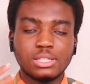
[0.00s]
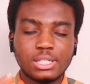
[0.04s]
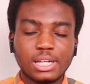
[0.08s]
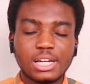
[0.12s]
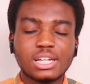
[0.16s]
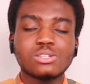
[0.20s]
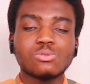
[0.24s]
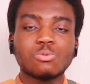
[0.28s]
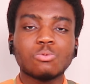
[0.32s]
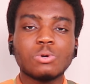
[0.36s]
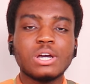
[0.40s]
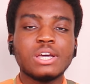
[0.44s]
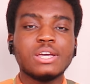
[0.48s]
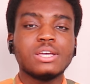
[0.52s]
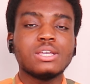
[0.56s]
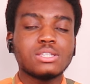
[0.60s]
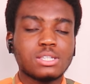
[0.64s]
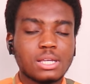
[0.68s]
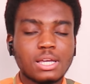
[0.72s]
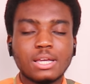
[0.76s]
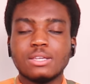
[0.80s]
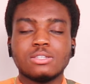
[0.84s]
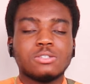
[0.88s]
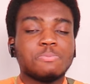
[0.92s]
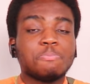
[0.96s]
does
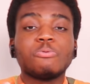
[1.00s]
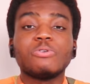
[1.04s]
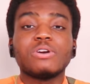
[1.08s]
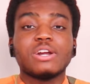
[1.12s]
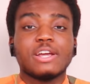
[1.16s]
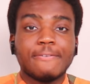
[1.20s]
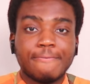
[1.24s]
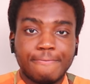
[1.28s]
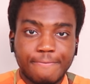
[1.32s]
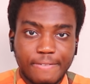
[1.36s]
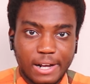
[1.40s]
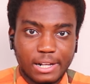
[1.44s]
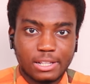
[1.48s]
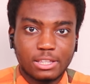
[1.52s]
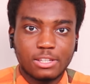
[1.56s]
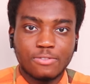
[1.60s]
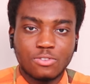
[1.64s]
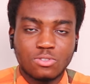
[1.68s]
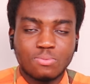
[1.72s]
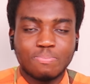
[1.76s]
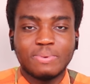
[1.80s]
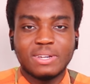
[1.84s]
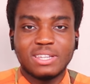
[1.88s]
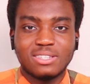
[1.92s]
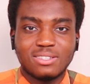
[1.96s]
is is pretty
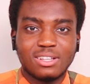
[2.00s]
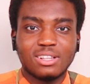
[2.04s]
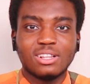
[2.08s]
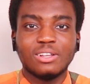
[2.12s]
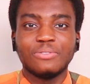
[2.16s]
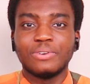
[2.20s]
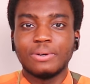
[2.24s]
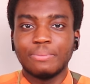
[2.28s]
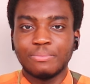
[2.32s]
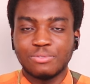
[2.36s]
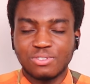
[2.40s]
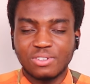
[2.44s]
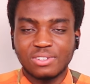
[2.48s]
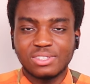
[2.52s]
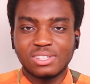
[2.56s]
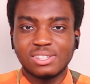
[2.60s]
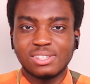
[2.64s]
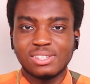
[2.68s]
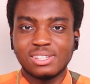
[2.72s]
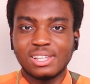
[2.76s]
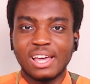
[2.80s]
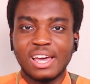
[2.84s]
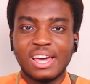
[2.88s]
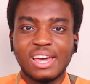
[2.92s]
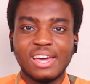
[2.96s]
effective. Is basically what I'm trying to
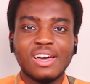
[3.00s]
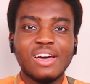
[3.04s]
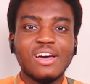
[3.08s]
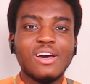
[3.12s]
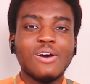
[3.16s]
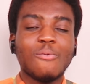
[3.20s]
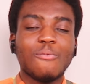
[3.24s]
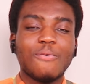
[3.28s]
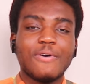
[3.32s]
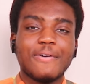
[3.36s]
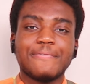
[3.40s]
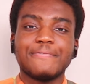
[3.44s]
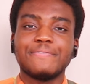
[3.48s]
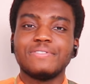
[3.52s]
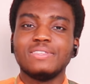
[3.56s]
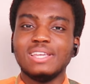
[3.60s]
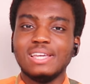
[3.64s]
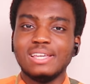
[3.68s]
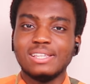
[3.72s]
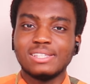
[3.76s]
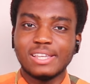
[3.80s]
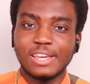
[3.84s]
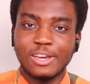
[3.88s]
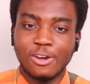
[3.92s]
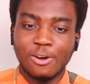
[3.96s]
say with
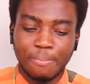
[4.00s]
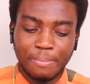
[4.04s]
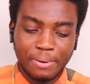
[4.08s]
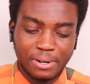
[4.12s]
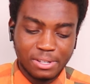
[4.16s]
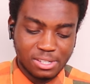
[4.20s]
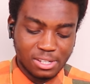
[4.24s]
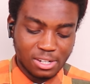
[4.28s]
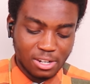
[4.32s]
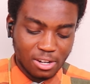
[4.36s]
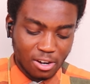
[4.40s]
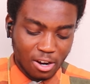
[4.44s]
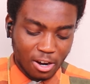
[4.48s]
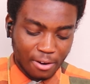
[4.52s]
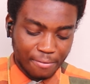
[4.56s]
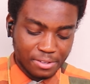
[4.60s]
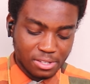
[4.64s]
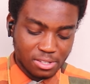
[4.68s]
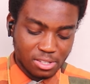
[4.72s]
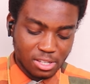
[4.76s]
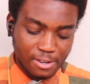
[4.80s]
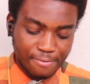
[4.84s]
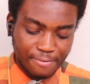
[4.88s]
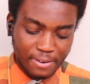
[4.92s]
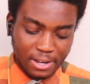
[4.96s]
these earbuds. And then
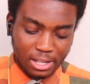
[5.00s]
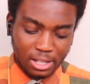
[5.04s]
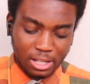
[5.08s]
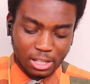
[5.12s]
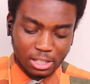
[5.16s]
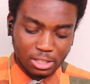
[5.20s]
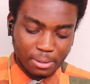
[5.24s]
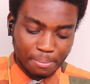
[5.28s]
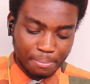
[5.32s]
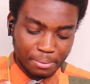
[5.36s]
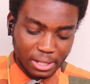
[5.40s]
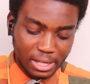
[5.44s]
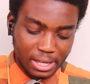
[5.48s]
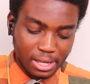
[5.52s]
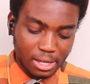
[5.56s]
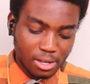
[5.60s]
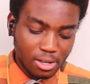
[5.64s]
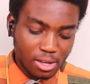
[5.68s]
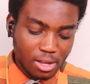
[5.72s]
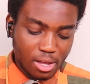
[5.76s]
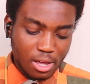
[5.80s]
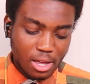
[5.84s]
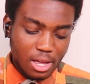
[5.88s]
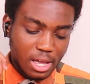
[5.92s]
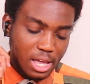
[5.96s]
obviously, if I click the
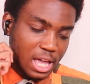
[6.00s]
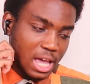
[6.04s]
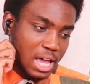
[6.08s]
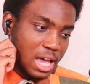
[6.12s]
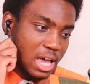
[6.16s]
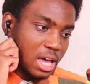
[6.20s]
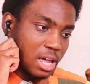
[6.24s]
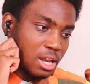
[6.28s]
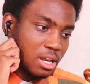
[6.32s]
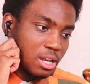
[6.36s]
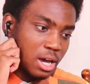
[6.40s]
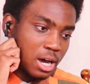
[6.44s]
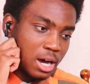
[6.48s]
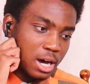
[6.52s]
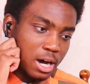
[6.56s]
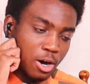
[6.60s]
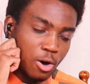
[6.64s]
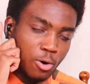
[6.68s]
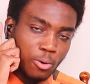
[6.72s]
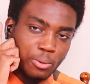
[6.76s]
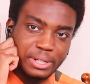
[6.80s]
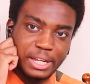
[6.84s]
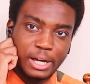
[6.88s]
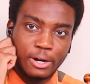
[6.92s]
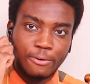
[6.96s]
play and uh,
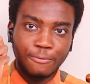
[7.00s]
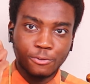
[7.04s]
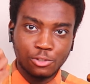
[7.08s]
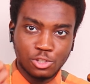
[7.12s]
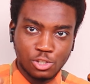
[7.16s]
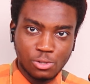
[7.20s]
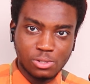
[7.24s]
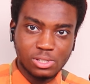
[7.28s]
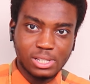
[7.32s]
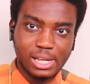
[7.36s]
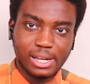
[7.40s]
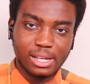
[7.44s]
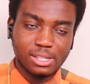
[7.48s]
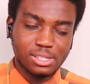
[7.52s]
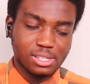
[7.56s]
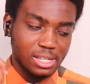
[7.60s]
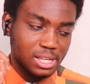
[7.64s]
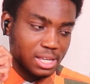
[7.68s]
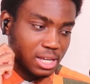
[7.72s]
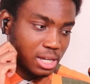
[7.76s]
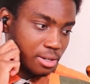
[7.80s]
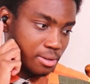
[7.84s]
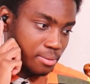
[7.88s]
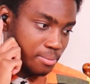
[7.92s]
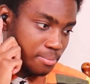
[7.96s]
hold down for two seconds
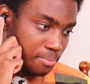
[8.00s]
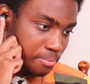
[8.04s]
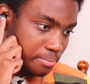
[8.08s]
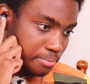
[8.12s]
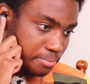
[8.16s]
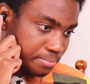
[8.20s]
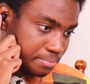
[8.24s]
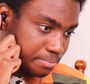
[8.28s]
again,